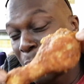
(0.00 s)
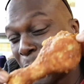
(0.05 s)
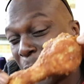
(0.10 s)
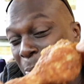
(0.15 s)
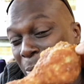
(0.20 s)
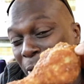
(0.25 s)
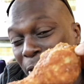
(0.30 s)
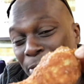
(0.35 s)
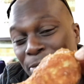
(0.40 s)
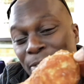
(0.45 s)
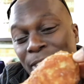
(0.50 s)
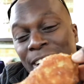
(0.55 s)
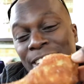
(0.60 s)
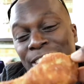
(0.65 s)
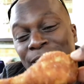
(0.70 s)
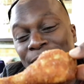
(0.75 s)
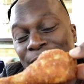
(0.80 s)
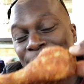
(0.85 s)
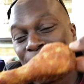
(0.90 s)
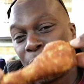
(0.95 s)
buttermilk
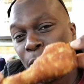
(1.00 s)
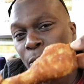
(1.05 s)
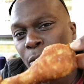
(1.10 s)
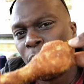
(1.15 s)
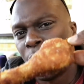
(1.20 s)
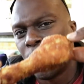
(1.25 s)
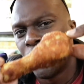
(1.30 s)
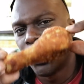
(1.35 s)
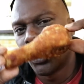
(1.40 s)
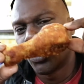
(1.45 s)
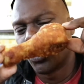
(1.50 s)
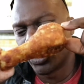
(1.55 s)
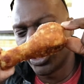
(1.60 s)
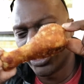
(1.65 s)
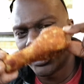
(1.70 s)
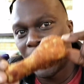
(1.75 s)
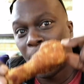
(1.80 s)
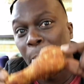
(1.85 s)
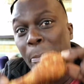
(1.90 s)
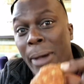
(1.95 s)
fried chicken. So we're
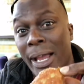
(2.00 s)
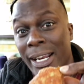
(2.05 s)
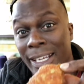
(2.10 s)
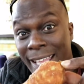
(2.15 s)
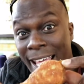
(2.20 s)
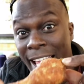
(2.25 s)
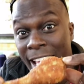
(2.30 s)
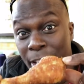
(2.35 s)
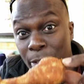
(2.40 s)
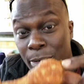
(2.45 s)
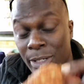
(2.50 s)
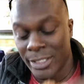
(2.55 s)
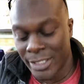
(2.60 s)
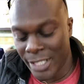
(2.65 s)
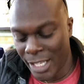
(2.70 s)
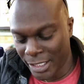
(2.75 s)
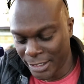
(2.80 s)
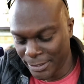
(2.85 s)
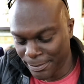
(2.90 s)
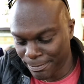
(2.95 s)
gonna take a bite of that here in a
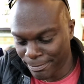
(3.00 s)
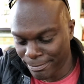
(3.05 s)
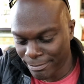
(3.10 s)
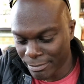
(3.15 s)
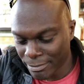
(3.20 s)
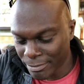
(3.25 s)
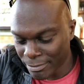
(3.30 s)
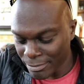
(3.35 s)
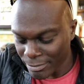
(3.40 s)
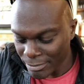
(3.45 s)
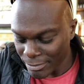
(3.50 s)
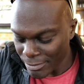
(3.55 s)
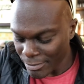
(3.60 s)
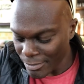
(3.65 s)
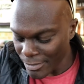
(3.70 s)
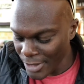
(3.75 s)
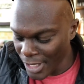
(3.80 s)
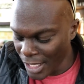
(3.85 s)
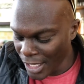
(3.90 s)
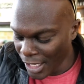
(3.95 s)
second.
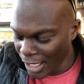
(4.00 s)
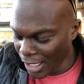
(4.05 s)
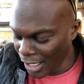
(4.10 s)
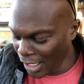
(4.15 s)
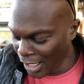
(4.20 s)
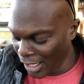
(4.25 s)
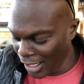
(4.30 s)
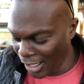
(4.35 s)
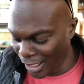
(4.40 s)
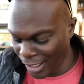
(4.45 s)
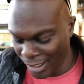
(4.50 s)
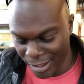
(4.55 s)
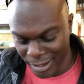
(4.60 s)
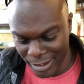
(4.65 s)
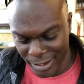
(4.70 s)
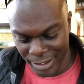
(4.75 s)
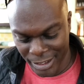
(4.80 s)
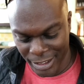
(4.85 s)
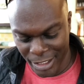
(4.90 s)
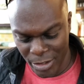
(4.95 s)
Uh,
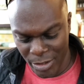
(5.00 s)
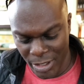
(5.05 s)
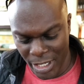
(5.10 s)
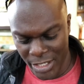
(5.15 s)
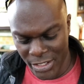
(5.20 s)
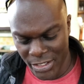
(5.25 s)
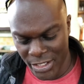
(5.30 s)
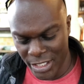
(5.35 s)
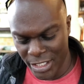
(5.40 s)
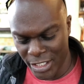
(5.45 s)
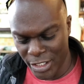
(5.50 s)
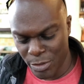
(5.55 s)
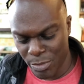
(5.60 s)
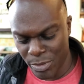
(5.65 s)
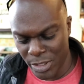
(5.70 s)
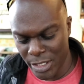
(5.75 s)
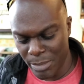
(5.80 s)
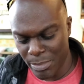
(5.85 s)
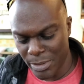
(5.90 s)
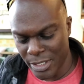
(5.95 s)
can you guys see these
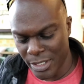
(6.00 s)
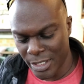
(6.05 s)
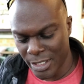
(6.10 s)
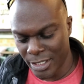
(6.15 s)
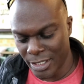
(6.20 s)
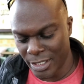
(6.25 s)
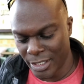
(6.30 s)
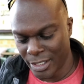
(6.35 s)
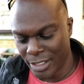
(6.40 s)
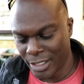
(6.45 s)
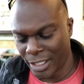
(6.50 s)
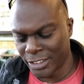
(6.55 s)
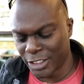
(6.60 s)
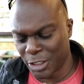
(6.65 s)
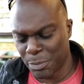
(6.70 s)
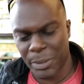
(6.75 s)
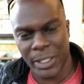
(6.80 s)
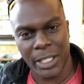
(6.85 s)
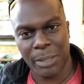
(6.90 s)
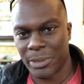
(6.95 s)
ribs? I'll
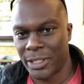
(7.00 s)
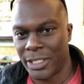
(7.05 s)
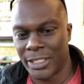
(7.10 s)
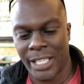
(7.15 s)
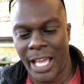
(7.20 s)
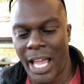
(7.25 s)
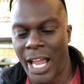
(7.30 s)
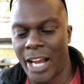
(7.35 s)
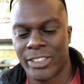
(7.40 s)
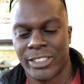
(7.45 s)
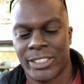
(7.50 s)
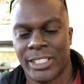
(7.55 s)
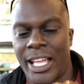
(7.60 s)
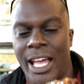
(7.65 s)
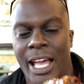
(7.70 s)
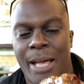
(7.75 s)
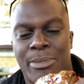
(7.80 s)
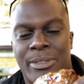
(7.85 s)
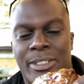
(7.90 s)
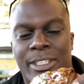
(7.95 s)
just pick up the entire
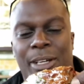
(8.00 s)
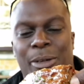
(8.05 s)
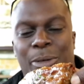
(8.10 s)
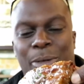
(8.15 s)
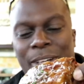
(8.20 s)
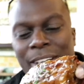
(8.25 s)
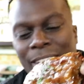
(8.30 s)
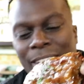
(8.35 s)
slab, so.